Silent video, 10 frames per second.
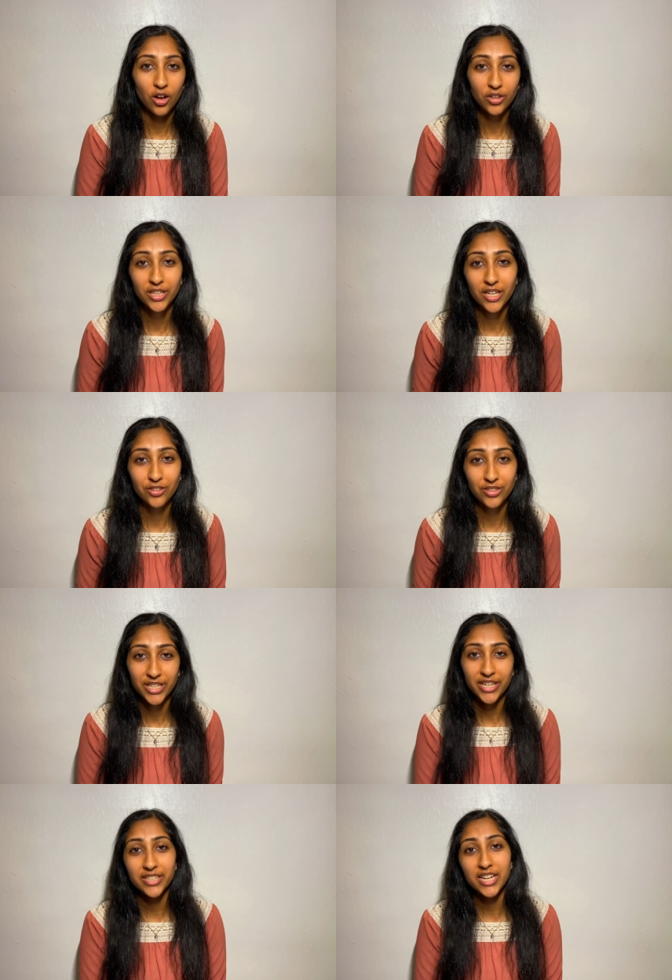All the other
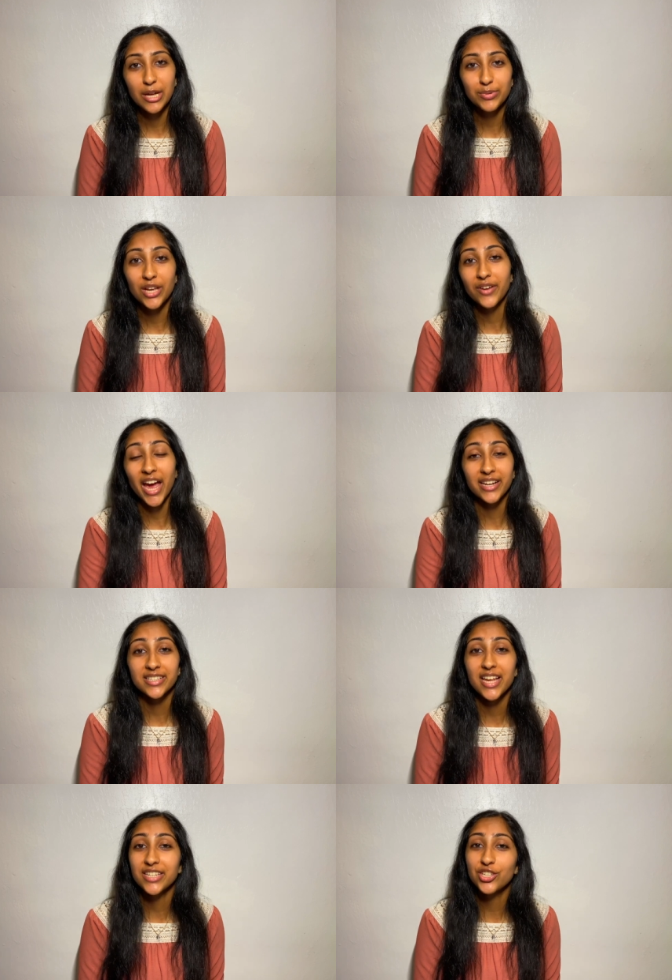ticket types have
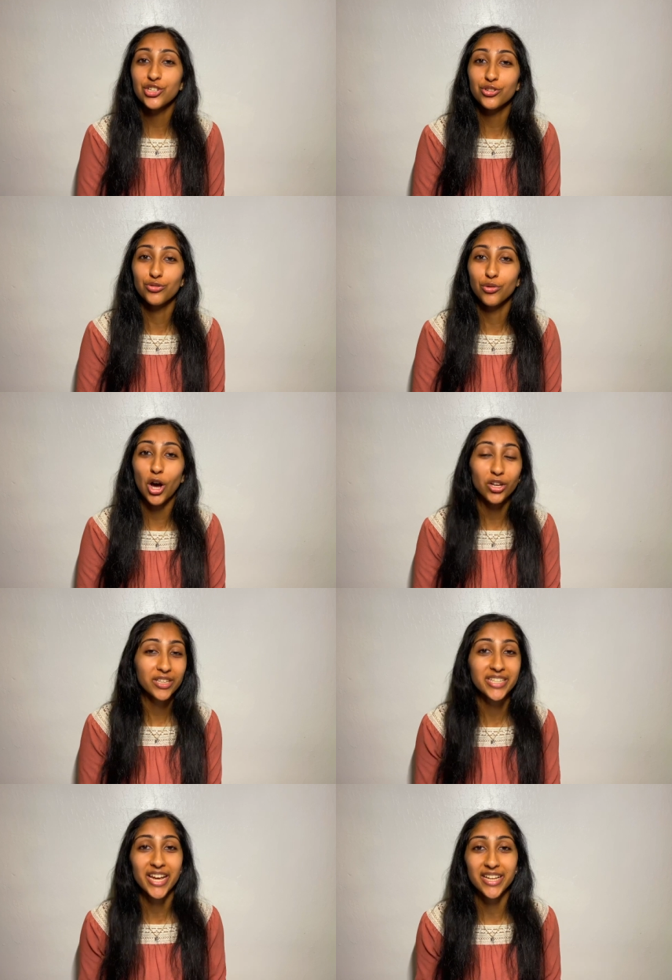access to all
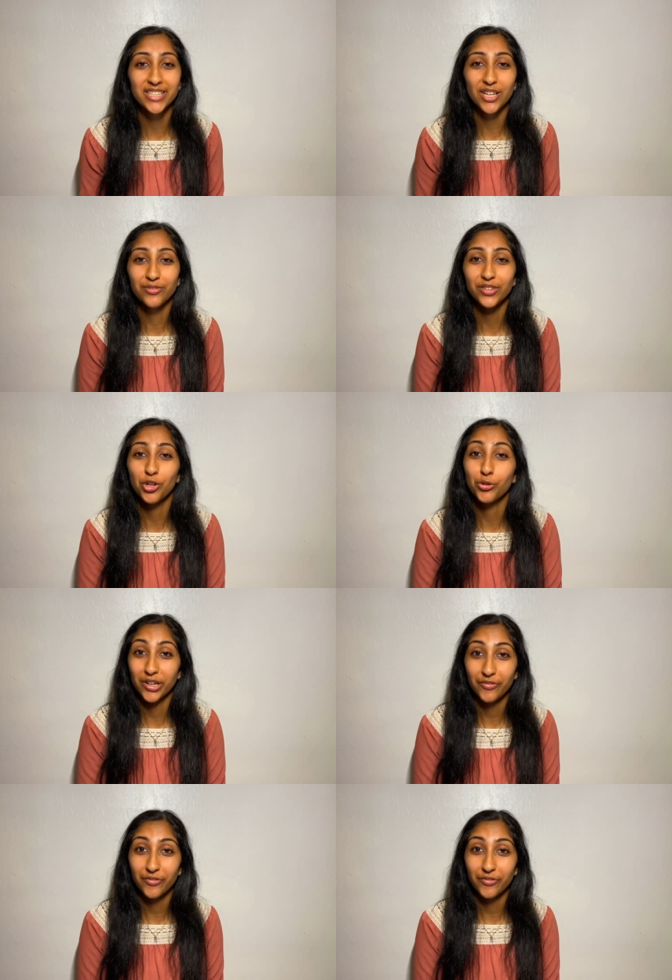the days of the career